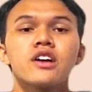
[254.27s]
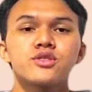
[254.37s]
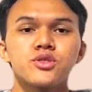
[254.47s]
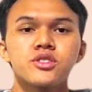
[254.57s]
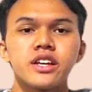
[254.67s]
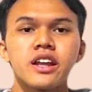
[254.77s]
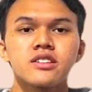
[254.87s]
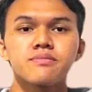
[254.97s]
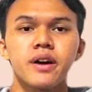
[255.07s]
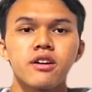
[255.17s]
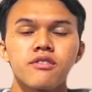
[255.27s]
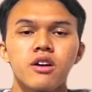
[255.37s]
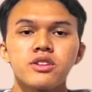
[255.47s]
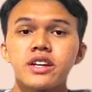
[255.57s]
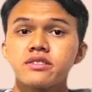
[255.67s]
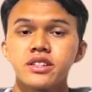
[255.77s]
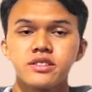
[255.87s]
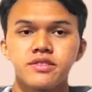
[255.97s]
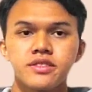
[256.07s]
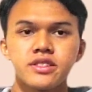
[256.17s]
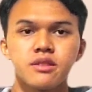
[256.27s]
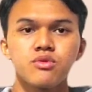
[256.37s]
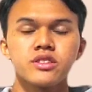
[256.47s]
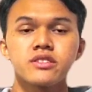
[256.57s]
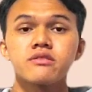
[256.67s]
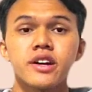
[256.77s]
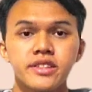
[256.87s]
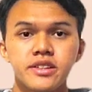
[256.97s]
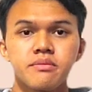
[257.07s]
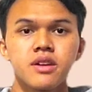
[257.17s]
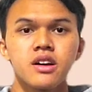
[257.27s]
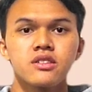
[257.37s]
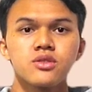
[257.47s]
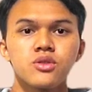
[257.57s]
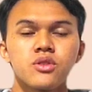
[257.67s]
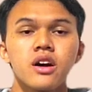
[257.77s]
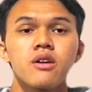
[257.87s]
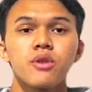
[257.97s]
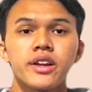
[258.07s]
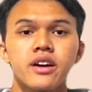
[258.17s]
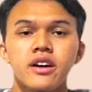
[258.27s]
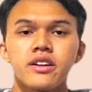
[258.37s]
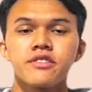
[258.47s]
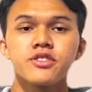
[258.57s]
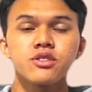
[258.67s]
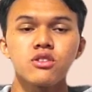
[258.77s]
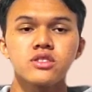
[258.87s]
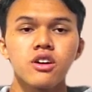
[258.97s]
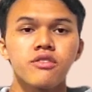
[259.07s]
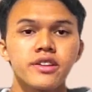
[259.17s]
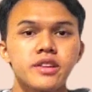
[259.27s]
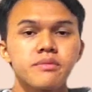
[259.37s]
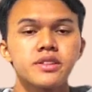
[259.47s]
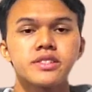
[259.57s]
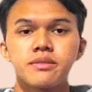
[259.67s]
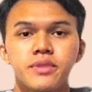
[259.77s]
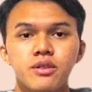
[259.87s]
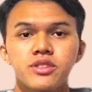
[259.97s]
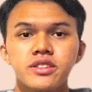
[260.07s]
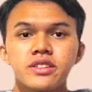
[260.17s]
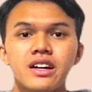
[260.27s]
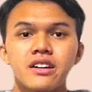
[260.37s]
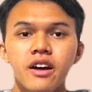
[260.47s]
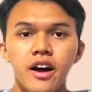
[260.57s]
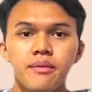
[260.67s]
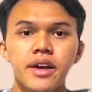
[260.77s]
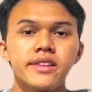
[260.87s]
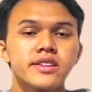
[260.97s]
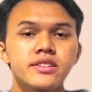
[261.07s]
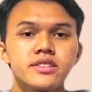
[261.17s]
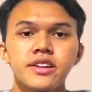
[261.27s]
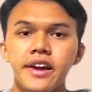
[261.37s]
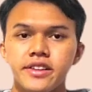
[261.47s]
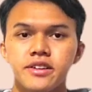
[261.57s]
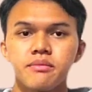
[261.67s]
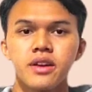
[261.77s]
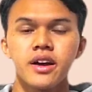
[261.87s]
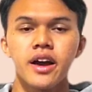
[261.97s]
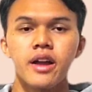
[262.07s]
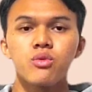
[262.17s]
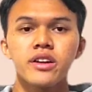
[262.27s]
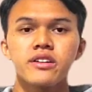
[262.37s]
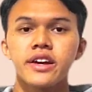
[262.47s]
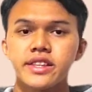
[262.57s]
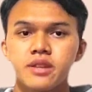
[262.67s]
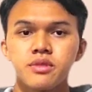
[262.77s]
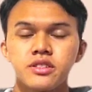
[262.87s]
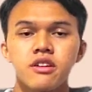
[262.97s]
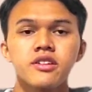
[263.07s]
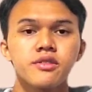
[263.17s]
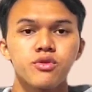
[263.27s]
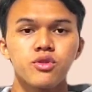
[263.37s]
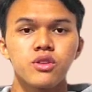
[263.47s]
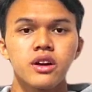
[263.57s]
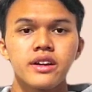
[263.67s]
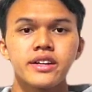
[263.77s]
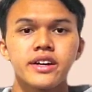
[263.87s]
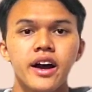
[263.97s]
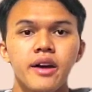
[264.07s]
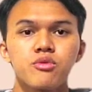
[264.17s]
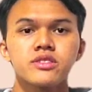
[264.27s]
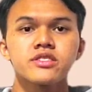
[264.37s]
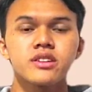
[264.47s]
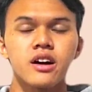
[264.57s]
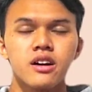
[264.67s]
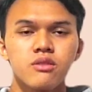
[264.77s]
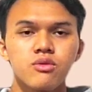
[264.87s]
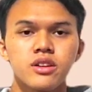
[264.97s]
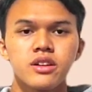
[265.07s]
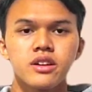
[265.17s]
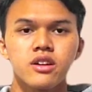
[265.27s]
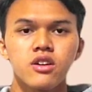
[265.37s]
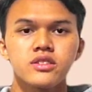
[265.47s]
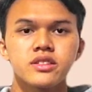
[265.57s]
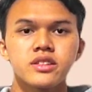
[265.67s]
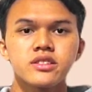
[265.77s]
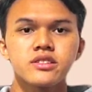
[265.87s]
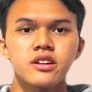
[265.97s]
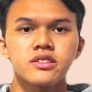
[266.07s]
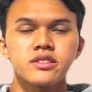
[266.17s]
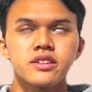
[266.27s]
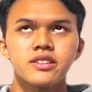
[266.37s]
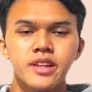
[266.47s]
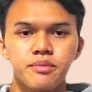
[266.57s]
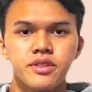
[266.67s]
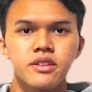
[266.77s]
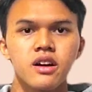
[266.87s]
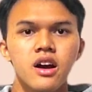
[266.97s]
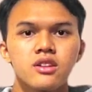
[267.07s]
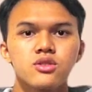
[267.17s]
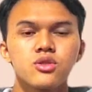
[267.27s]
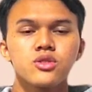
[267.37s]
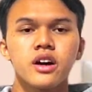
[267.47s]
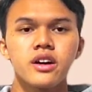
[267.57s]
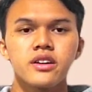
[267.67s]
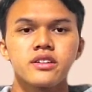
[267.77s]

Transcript: to the last part of our digestive system, which is rectum. So when the physiology of rectum is simple, which is a chyme enters the rectum, and when the rectum is already full, the chyme will cause the stretch receptor to